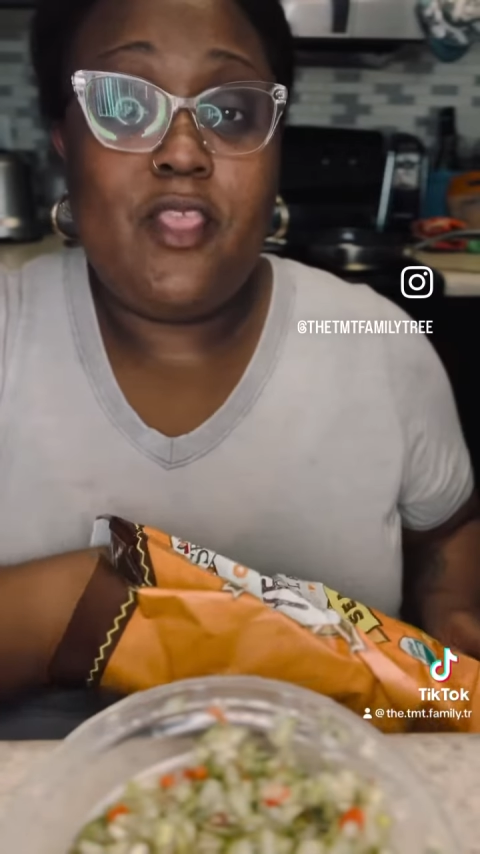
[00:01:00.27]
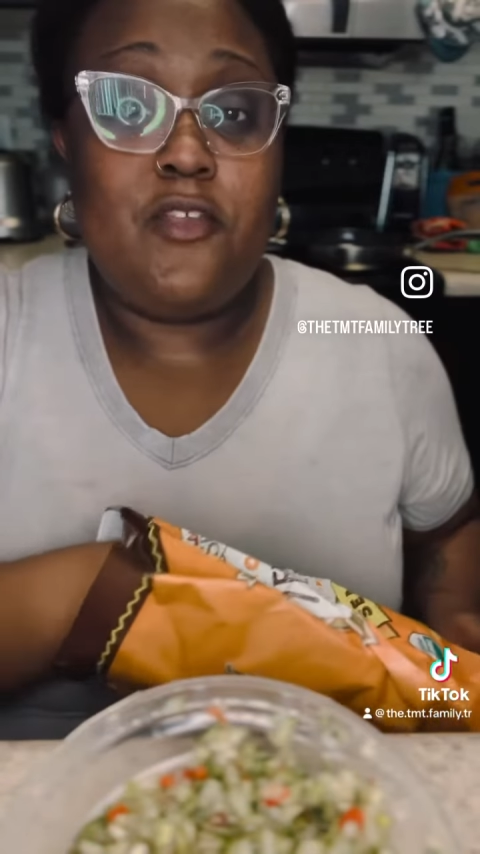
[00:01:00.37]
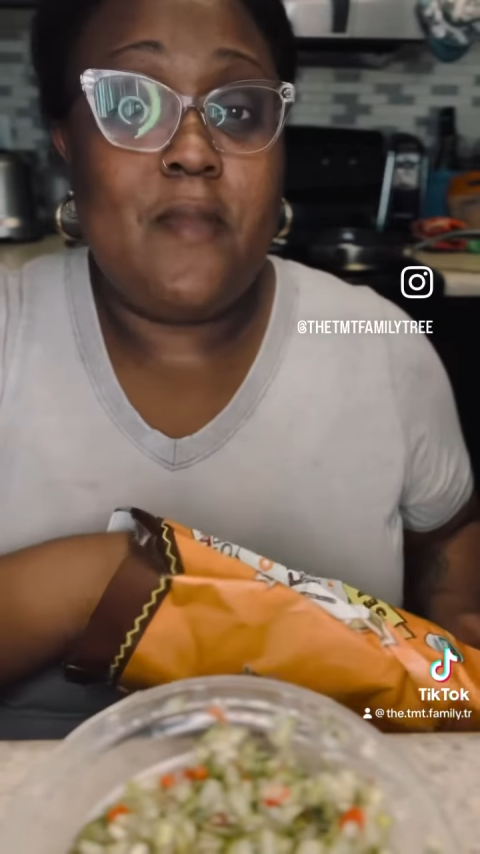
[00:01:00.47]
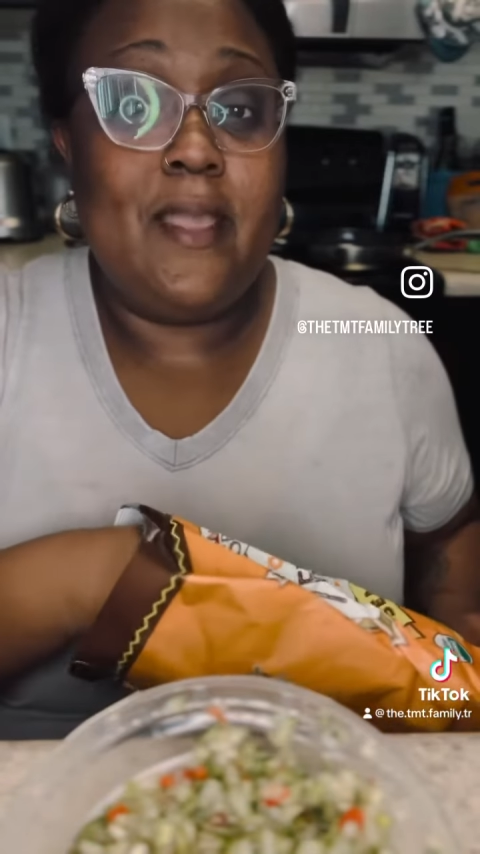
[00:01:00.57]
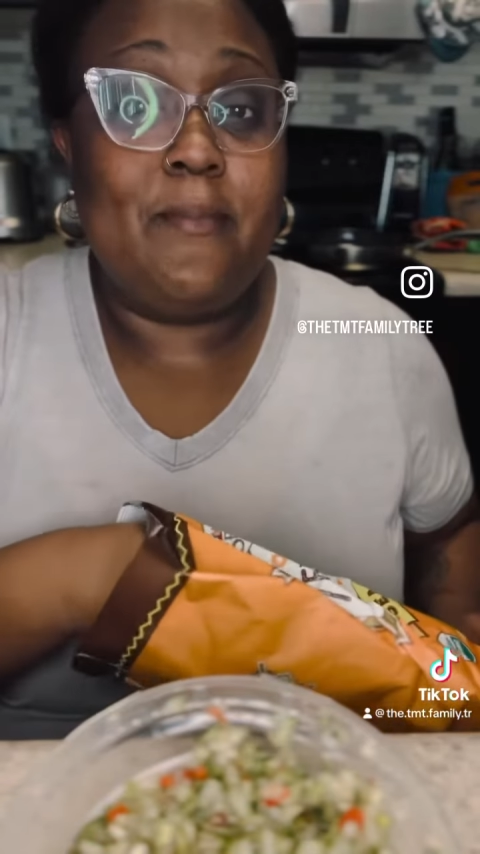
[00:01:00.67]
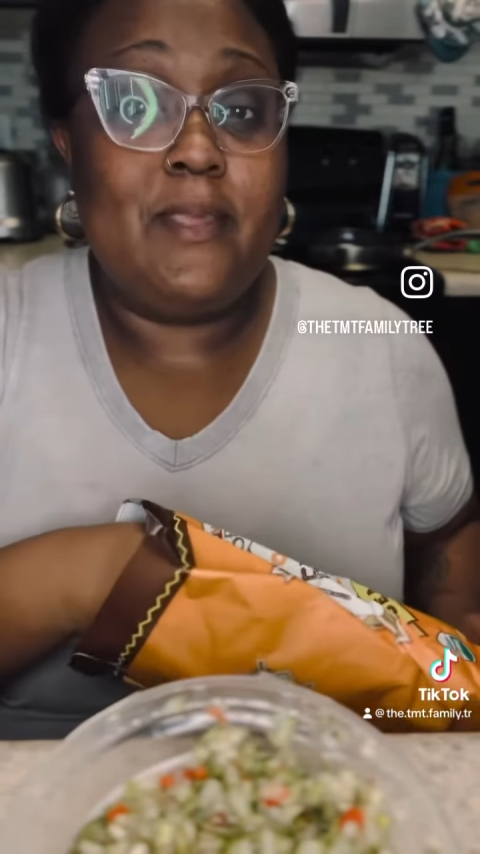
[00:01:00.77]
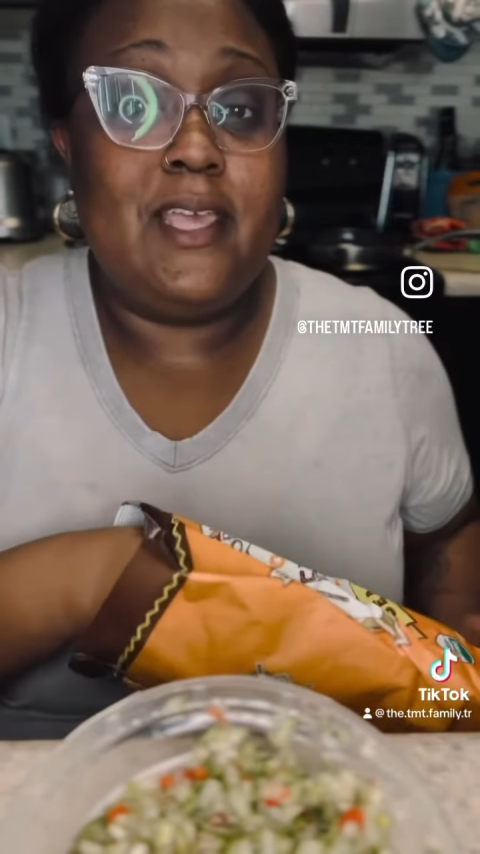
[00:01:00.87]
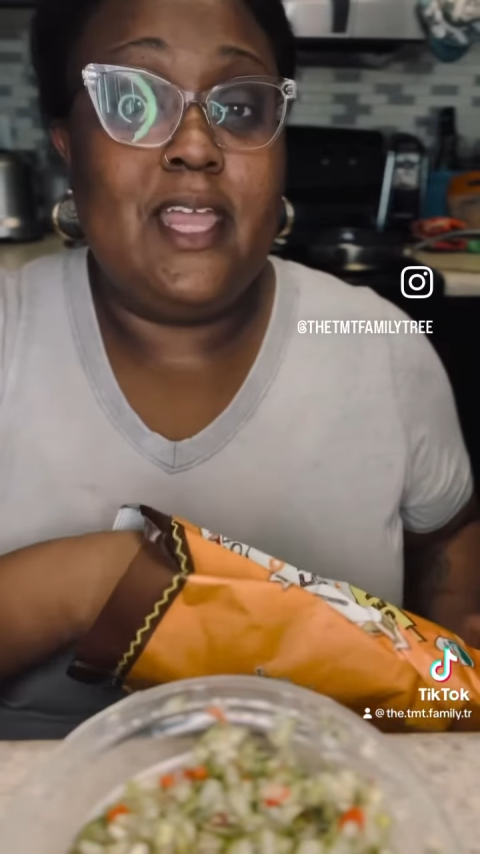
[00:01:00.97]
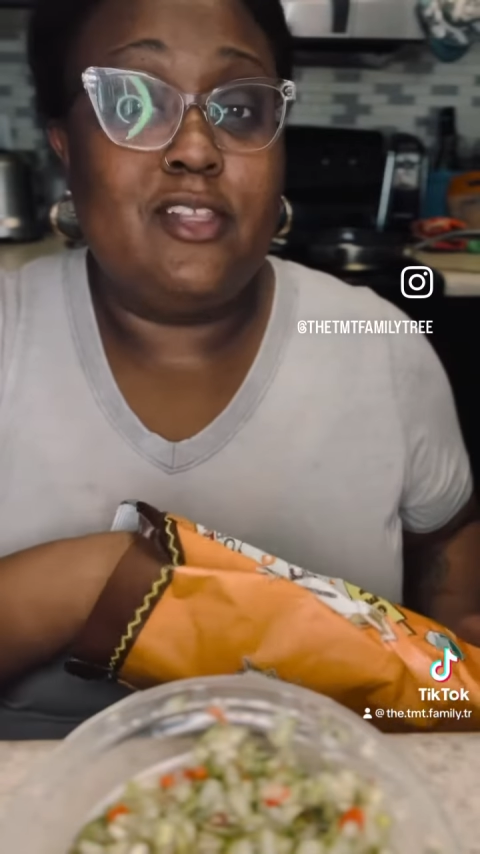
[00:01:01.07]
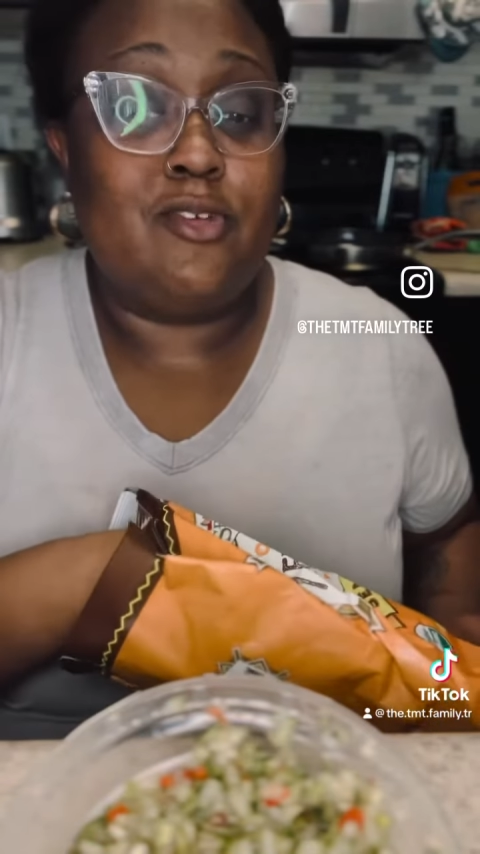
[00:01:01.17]
you might be
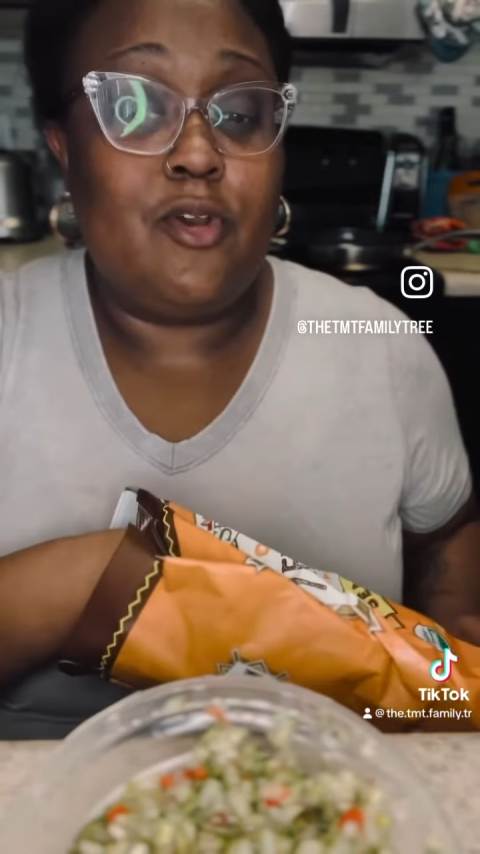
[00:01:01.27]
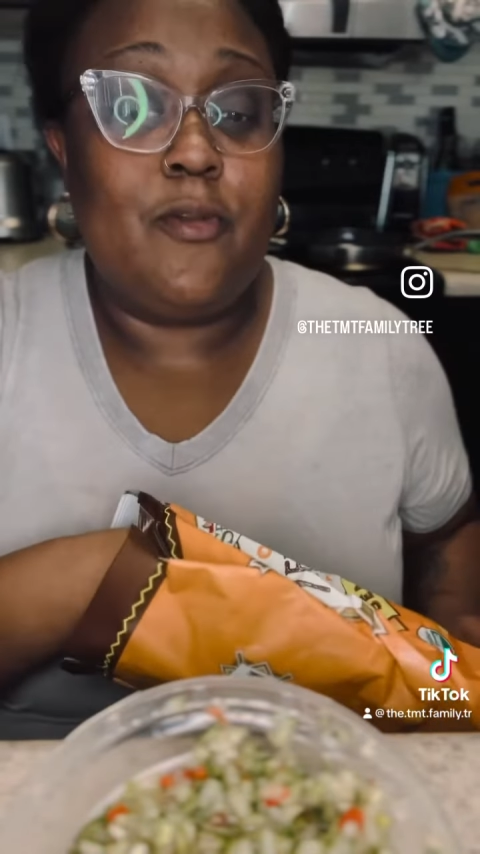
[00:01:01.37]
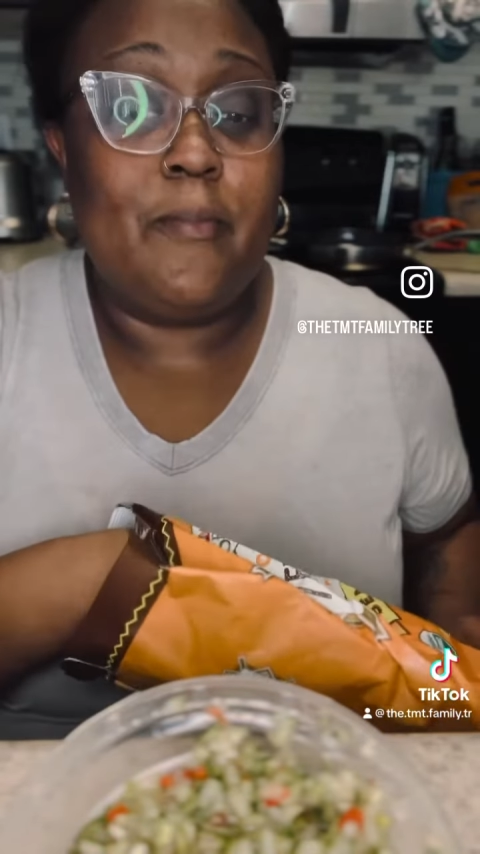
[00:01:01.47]
kind of thrown